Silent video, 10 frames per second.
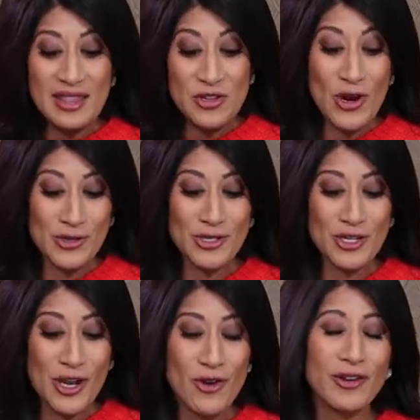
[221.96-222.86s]

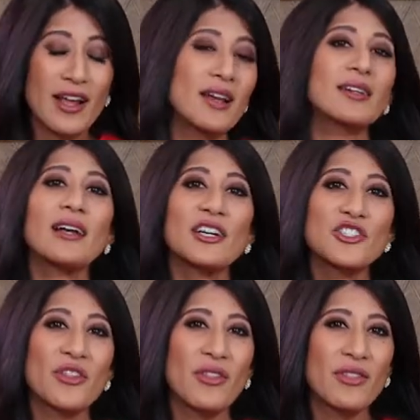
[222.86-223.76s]
toasted coconut.
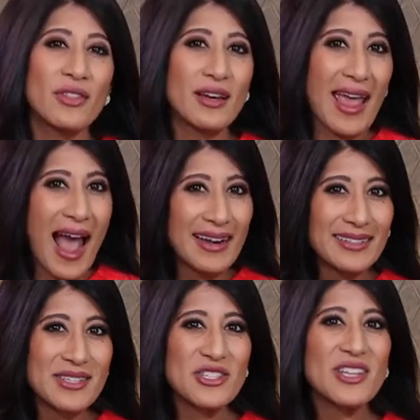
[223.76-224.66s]
Gosh, the
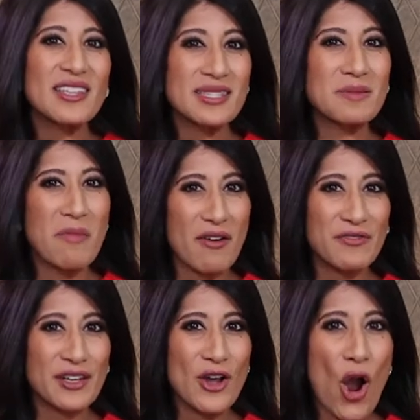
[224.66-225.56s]
add-ins to this
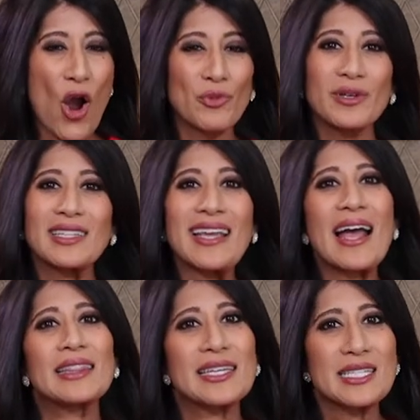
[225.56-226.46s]
muffin are really
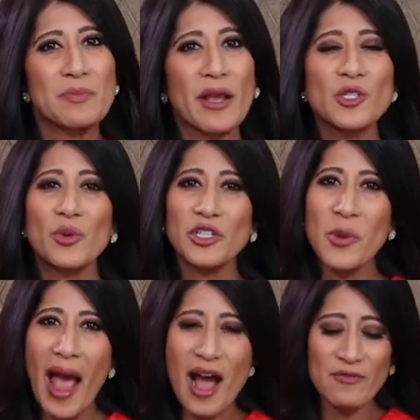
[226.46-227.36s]
endless because when you
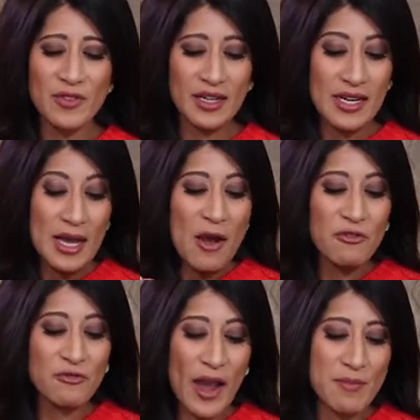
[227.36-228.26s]
have the
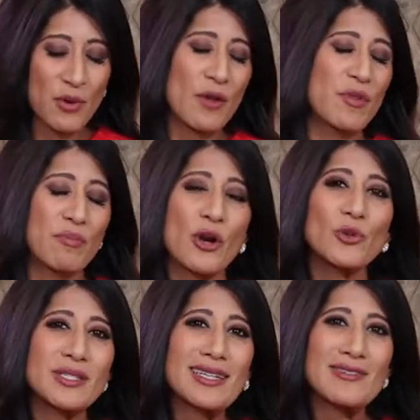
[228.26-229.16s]
fiber and the
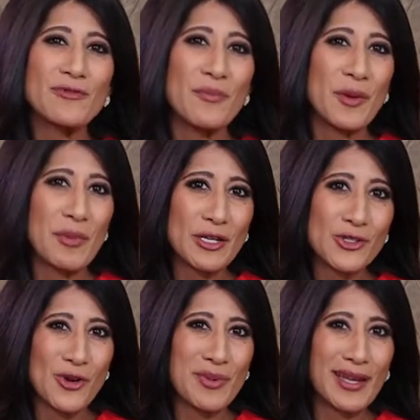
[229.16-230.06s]
protein from the
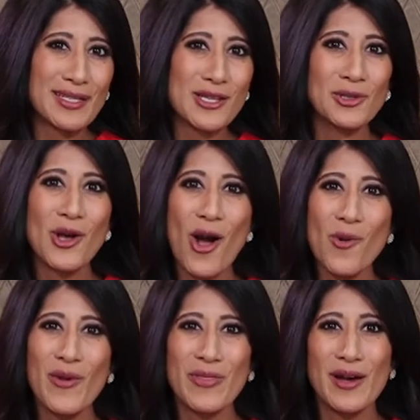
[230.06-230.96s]
pinto beans
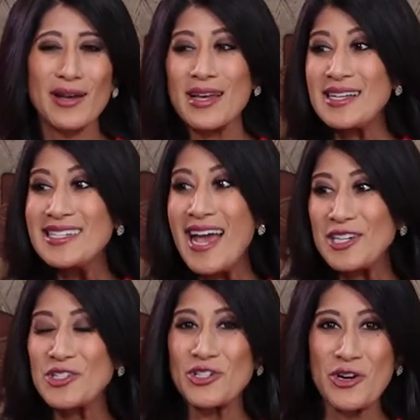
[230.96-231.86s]
along with the
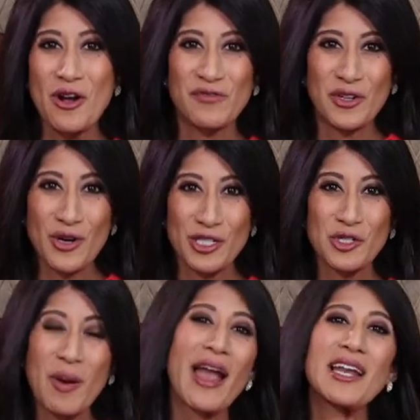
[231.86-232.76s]
texture of the
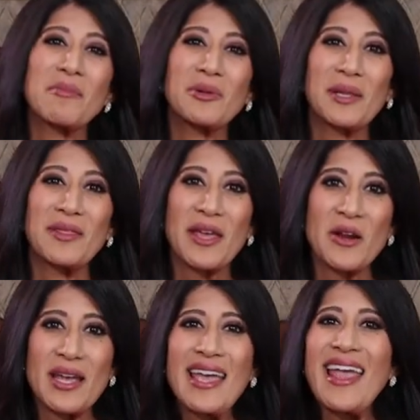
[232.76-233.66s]
crushed pineapple in
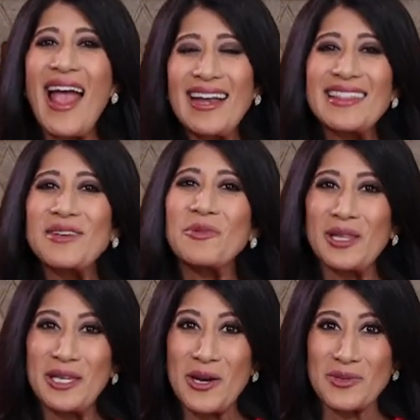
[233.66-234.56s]
there, anything
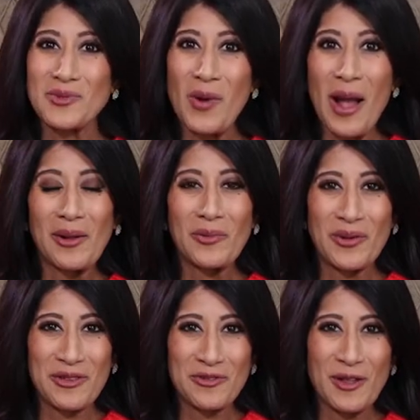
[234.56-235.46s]
really goes well
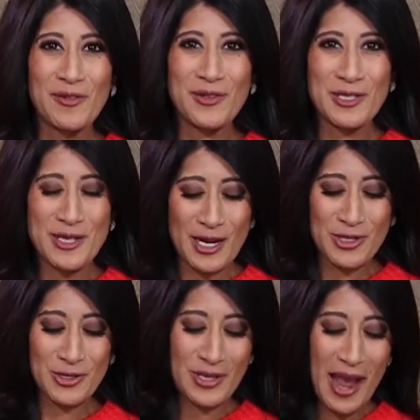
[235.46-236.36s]
with the flavors and
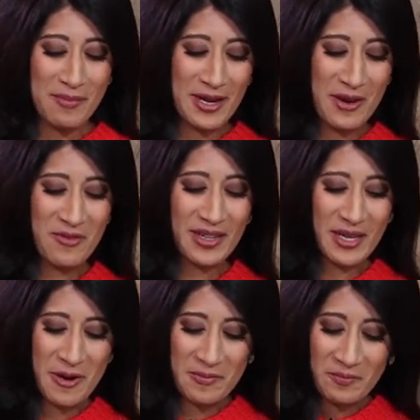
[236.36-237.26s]
textures happening over
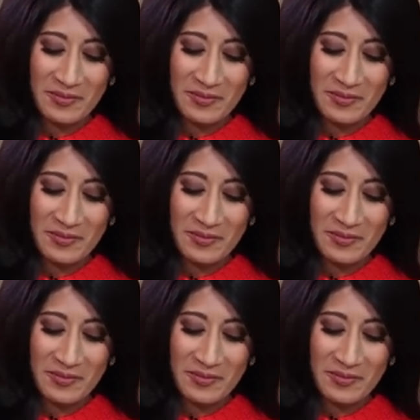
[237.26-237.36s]
here.